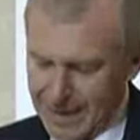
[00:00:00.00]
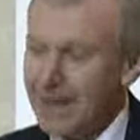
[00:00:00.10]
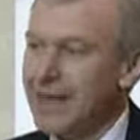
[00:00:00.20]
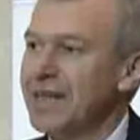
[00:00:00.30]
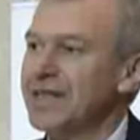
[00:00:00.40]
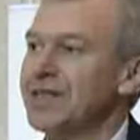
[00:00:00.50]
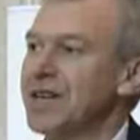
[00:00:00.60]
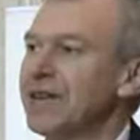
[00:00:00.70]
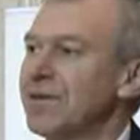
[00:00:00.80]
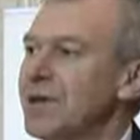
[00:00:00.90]
ladies and
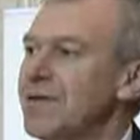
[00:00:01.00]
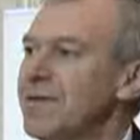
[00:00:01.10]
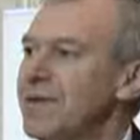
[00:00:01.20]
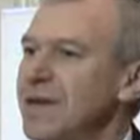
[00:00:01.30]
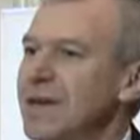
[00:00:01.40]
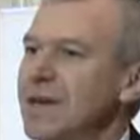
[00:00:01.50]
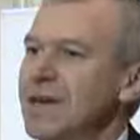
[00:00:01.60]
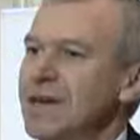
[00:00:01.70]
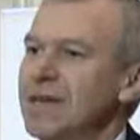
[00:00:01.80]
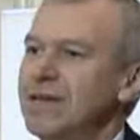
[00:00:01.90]
gentlemen
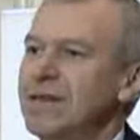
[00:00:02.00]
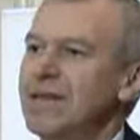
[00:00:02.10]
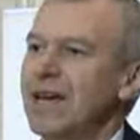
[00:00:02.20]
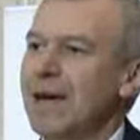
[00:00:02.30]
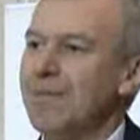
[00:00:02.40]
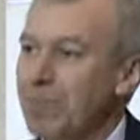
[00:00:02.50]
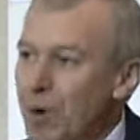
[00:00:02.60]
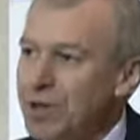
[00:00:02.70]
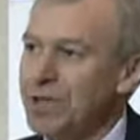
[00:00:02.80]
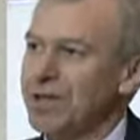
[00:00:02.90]
the
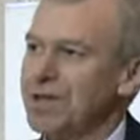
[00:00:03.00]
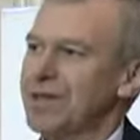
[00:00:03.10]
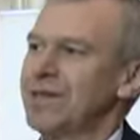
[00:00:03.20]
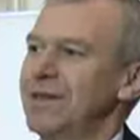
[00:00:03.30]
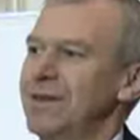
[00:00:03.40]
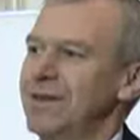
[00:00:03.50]
importance